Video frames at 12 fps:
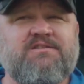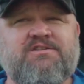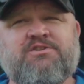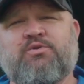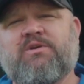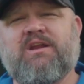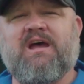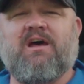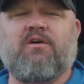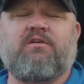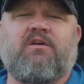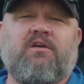to duke it
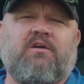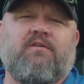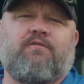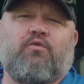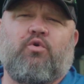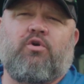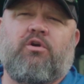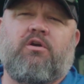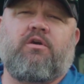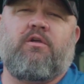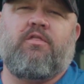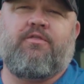out
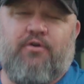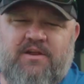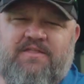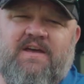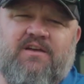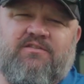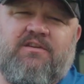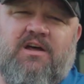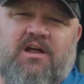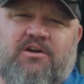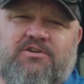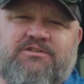for
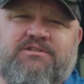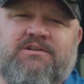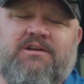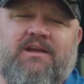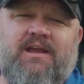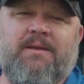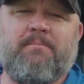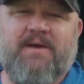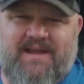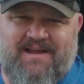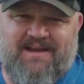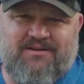$30,000 in
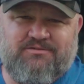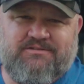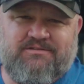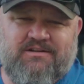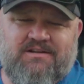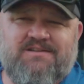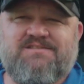payouts.